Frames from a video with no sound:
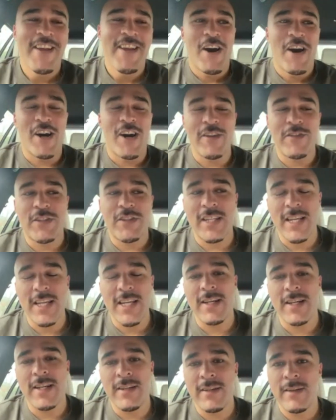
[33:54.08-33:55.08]
I've
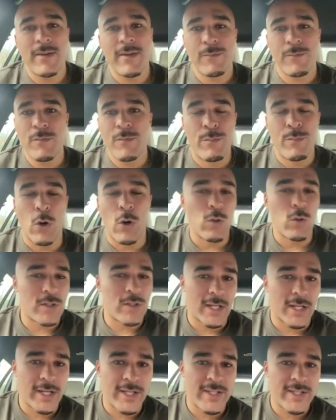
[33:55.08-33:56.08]
seen both
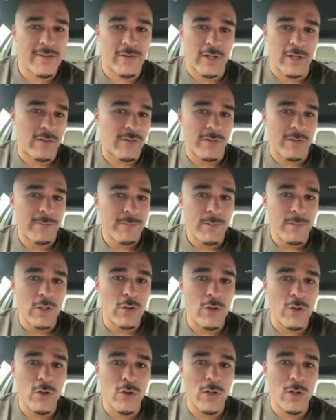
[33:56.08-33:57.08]
sides of it.
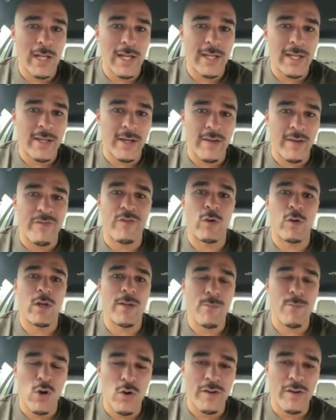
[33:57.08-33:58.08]
You know, like a
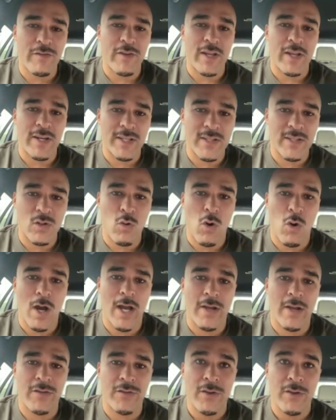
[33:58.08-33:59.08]
fully motivated
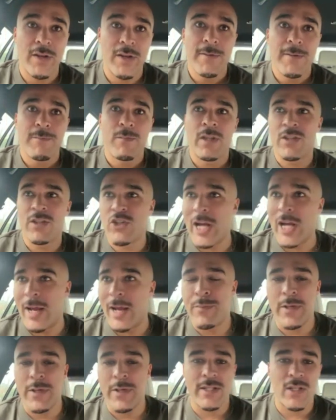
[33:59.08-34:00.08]
squad,
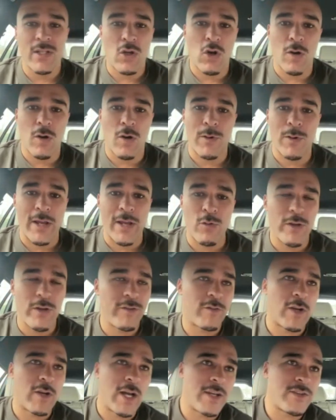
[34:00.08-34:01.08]
Champions Cup, like
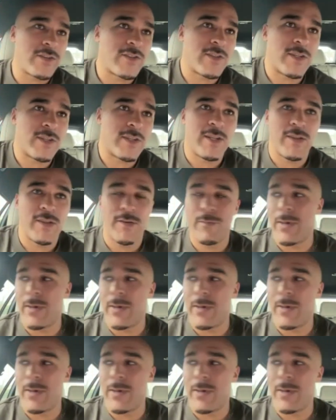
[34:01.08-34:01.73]
we've gone to the